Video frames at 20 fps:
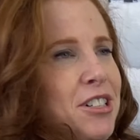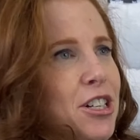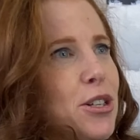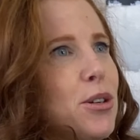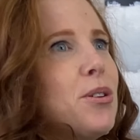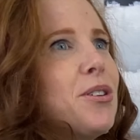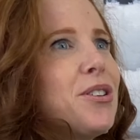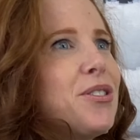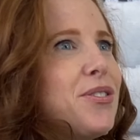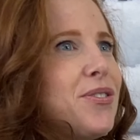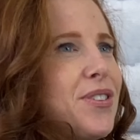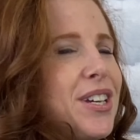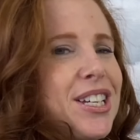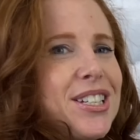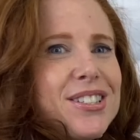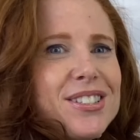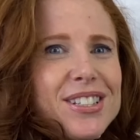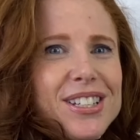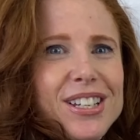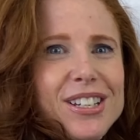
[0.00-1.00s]
north
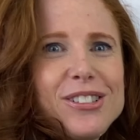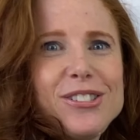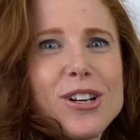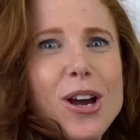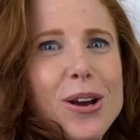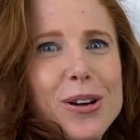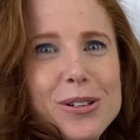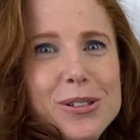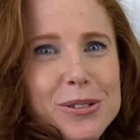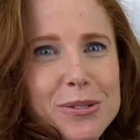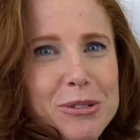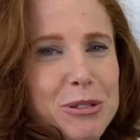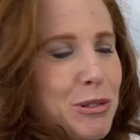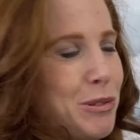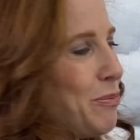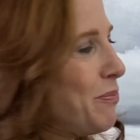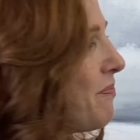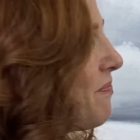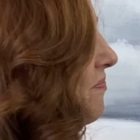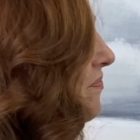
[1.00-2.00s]
facing dark
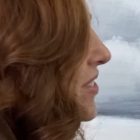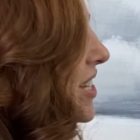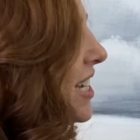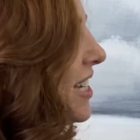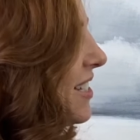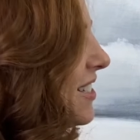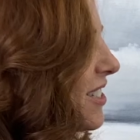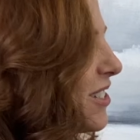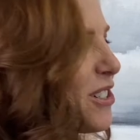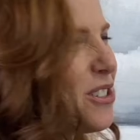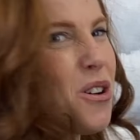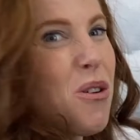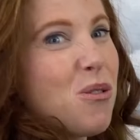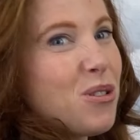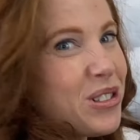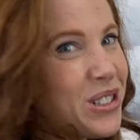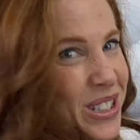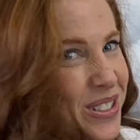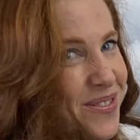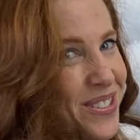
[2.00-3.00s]
room, it's gonna
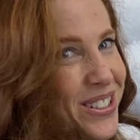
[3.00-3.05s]
hold some